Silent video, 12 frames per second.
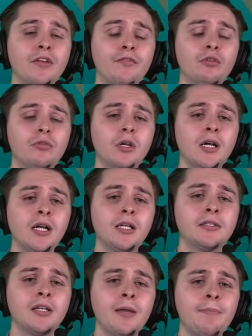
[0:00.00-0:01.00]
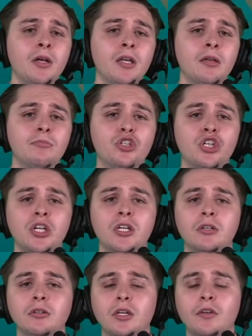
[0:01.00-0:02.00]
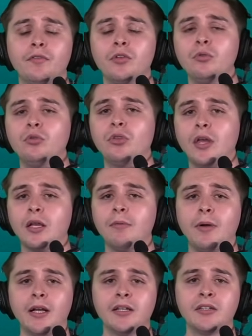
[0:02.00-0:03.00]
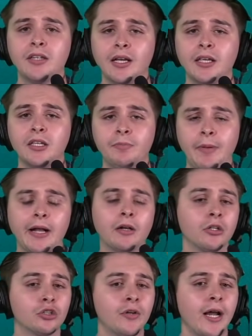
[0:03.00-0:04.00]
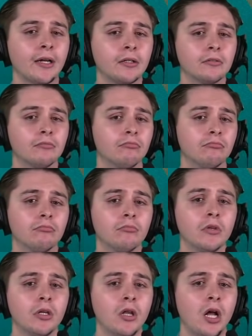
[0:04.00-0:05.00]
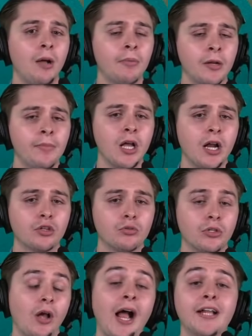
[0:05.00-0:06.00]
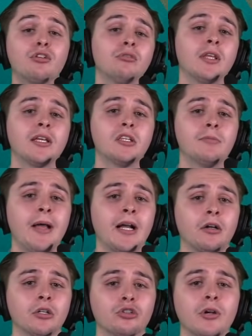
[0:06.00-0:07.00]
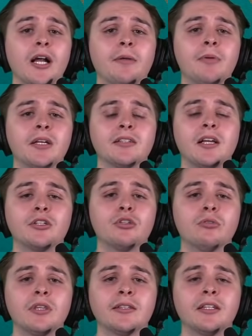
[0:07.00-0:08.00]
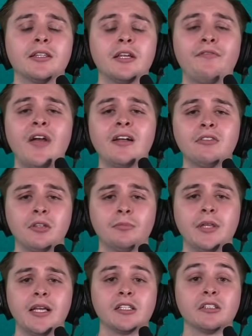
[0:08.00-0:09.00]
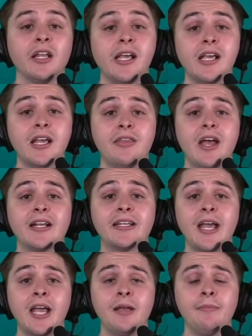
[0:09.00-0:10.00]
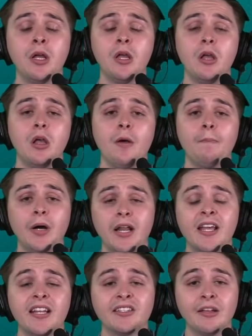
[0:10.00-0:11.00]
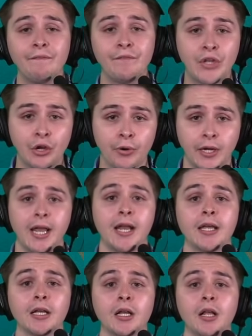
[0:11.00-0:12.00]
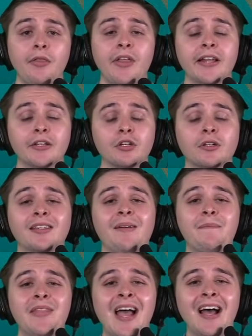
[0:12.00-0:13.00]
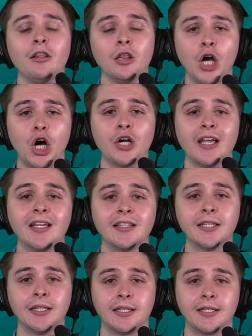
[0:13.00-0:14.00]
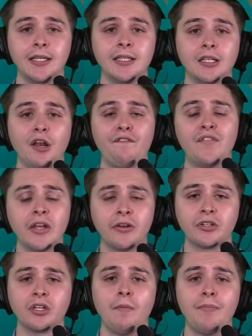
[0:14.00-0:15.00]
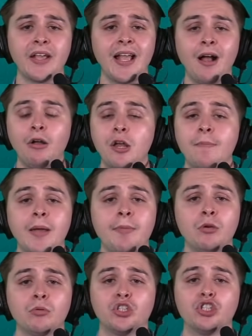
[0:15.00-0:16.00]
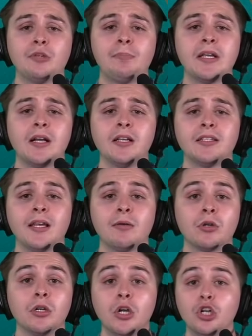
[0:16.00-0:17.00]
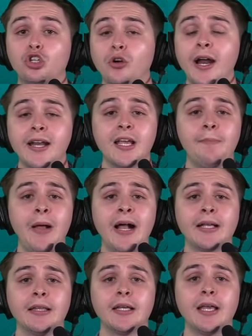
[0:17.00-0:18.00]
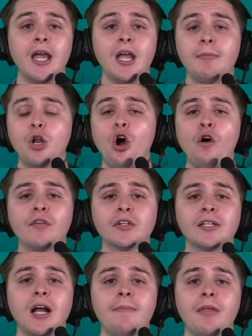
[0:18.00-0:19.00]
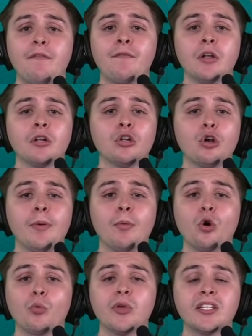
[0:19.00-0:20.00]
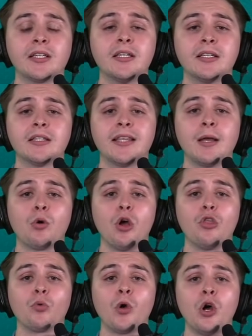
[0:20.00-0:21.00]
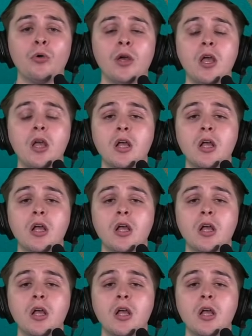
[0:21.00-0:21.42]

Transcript: If you uh, type uh, MG, if you think Mike Gesicki is back on track, I'm going to honest with you. I do think he's back on track because I do think that they found some things late in that game, but it is infuriating that it took them that long into the season to figure something out. And maybe it was just because they were trying to get back in the game and overtime they felt a little bit more risky since they were on the road.